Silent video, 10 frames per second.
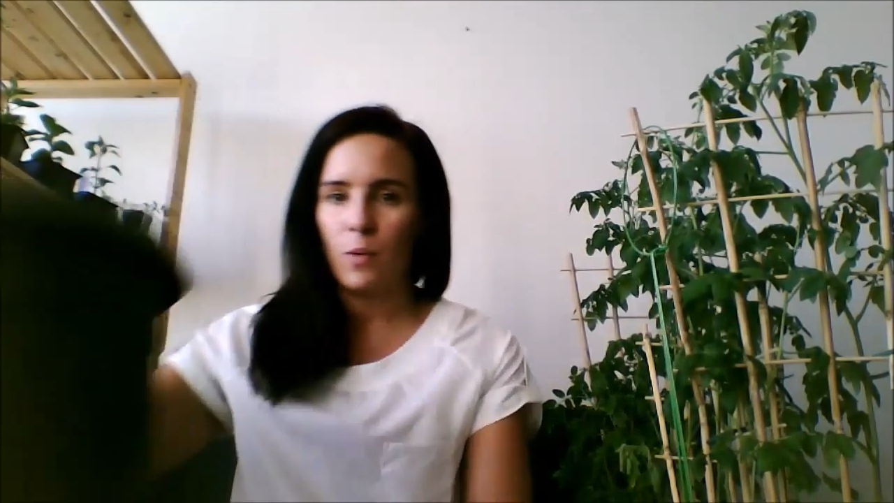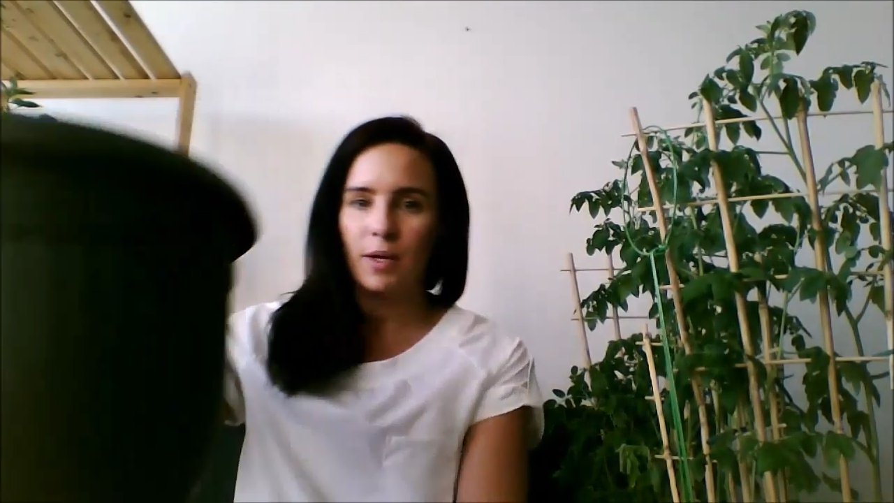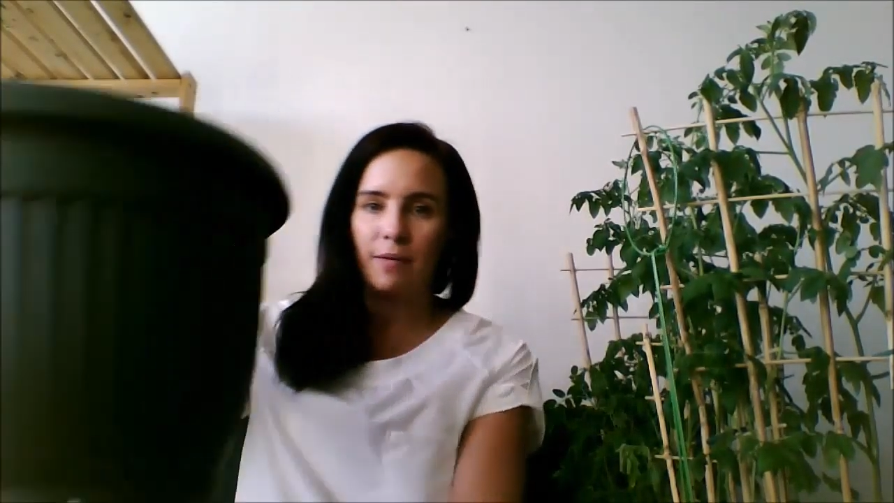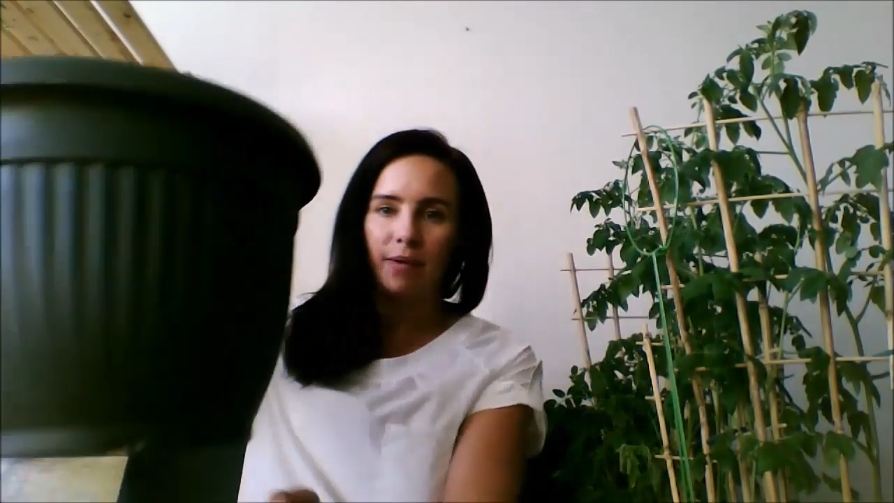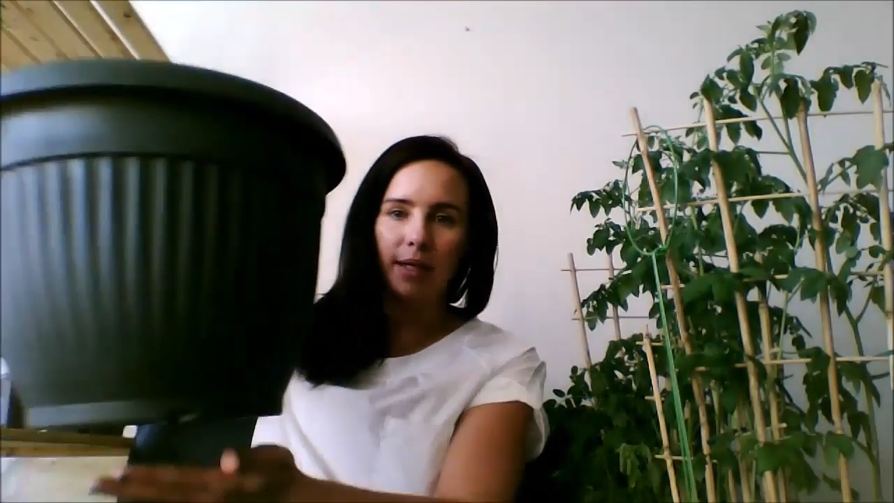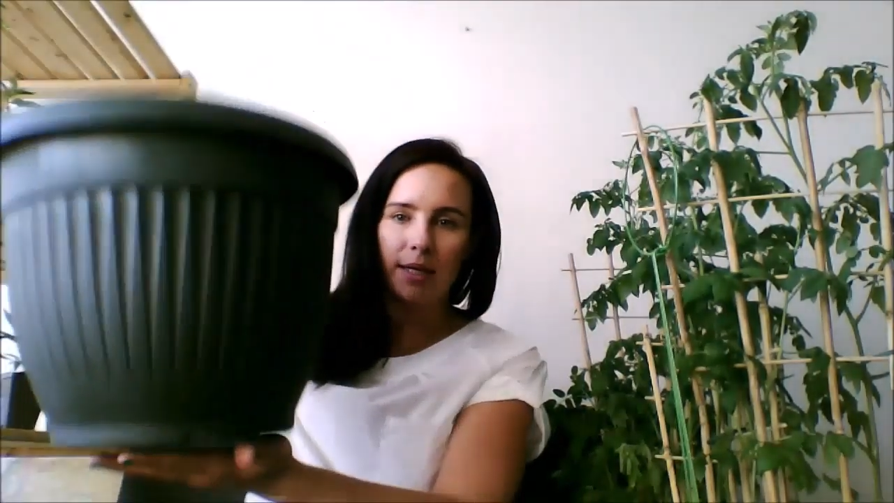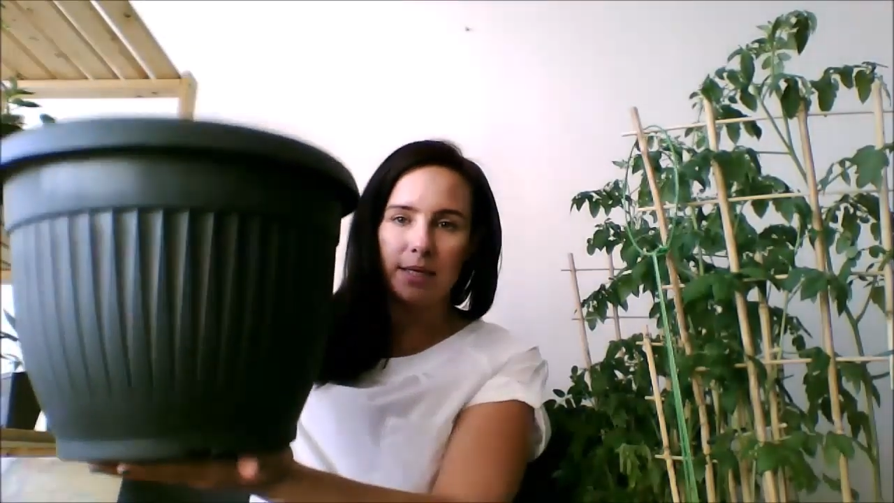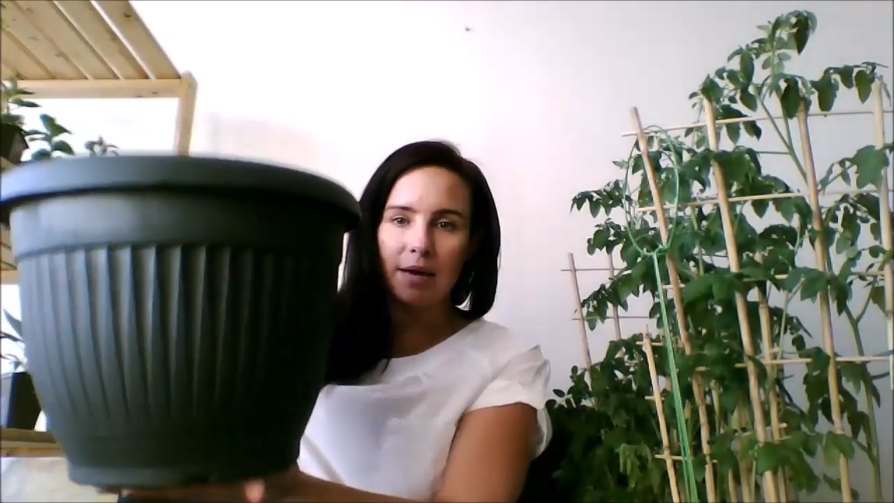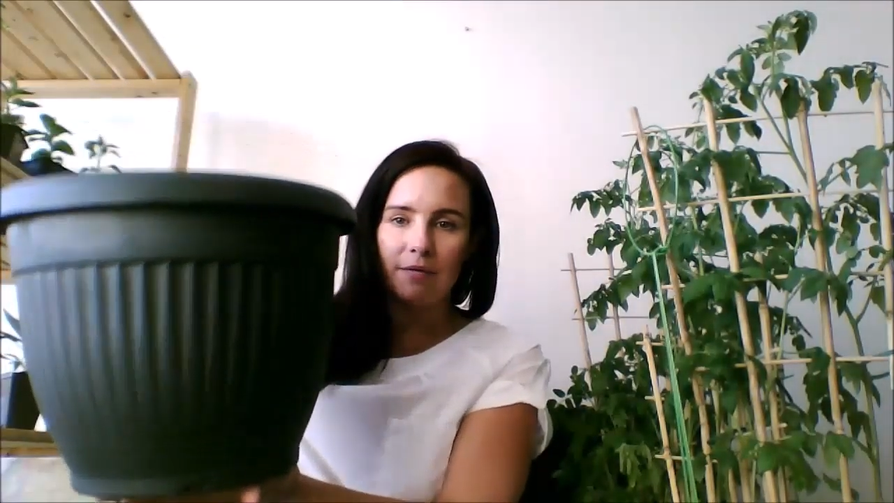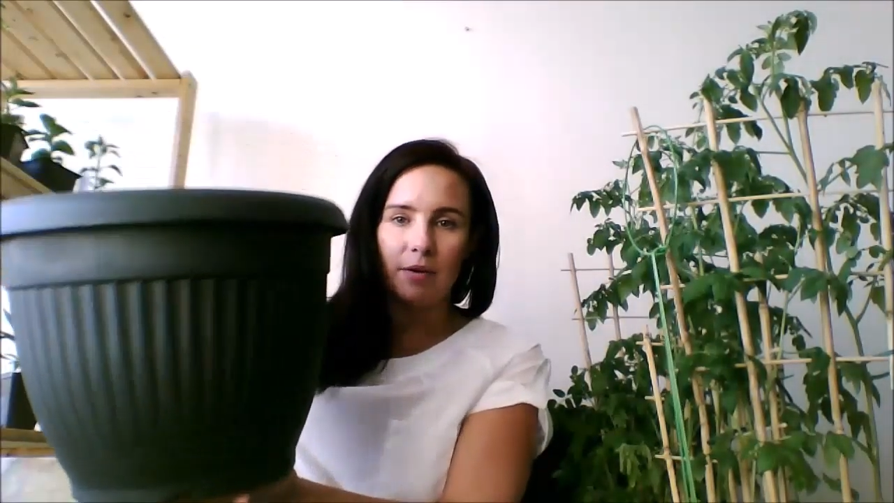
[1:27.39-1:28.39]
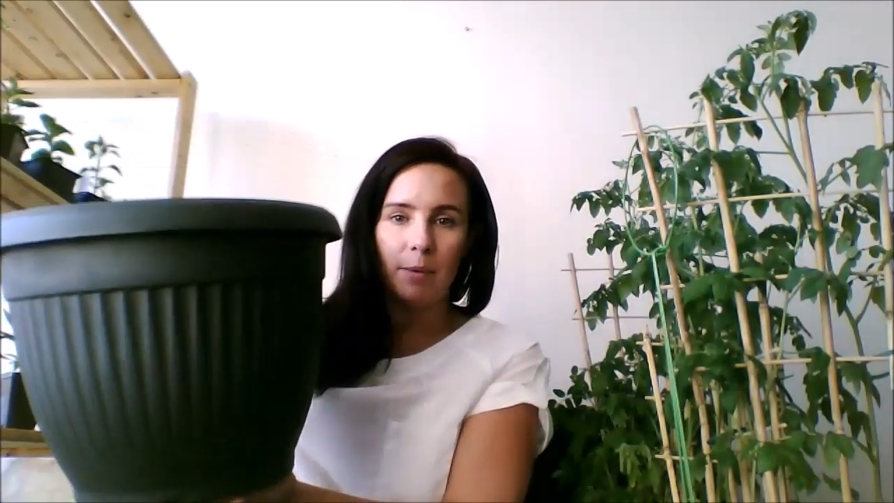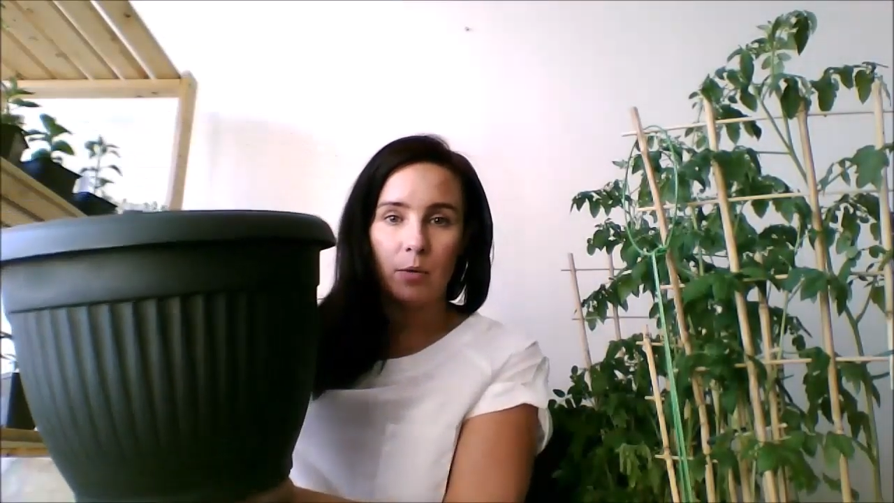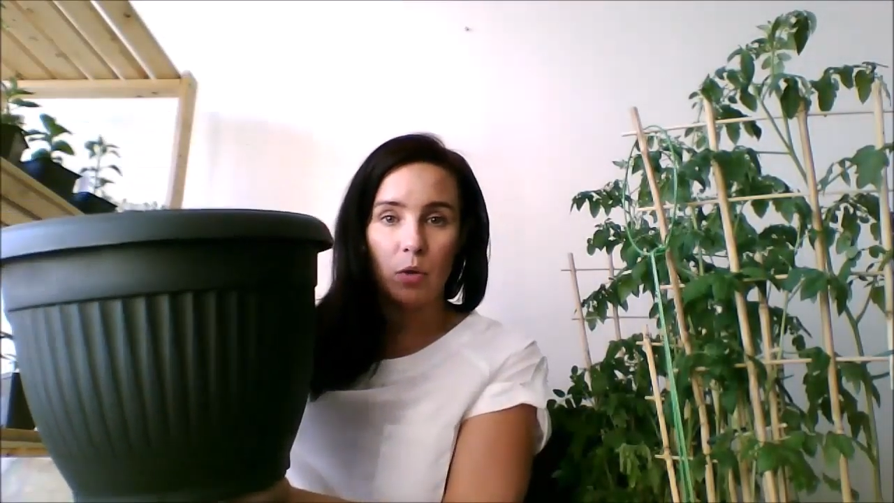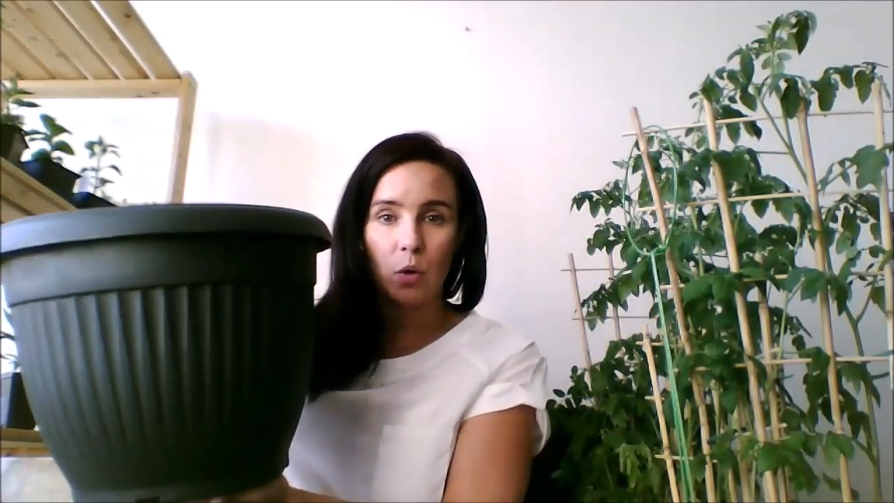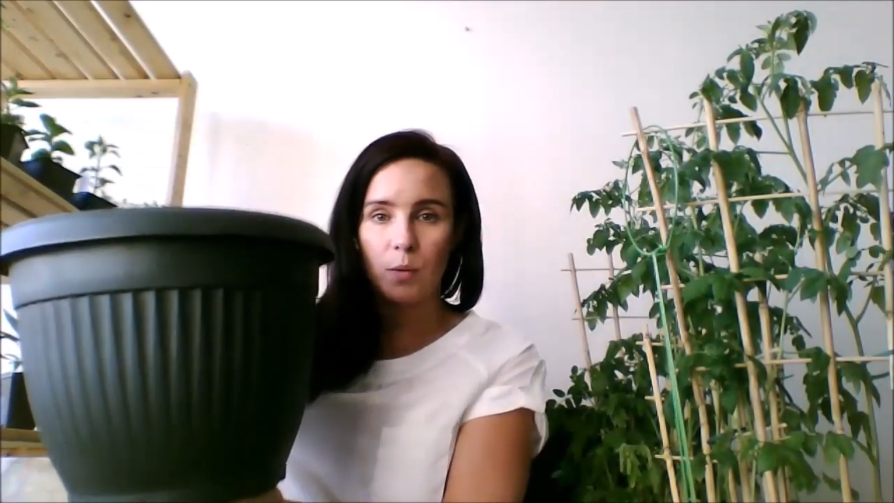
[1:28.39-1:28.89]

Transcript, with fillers: one of these of about